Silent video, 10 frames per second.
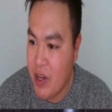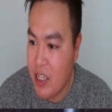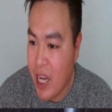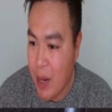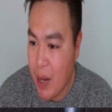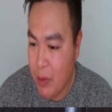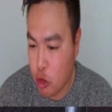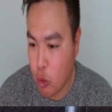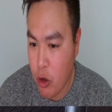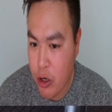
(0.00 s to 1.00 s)
he came in a
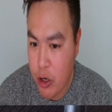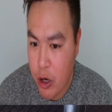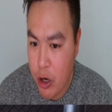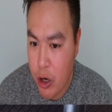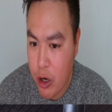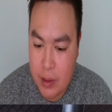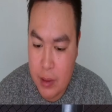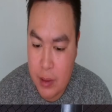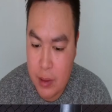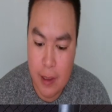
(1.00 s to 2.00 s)
short notice
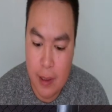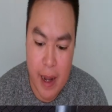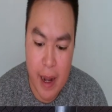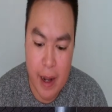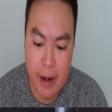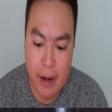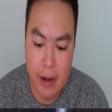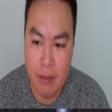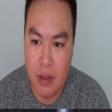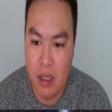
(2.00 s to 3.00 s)

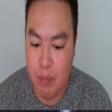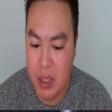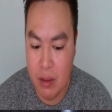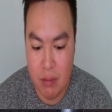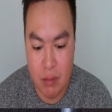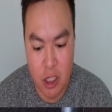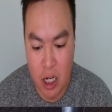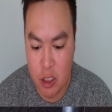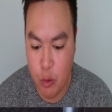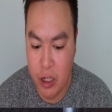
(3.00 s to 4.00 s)
and he beat
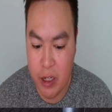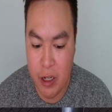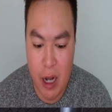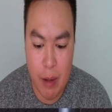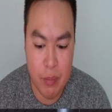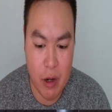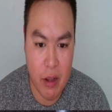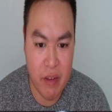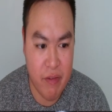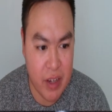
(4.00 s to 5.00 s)
Josh Quinlan up
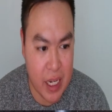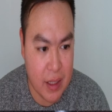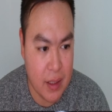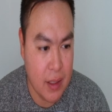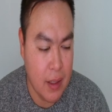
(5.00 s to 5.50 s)
on the feet.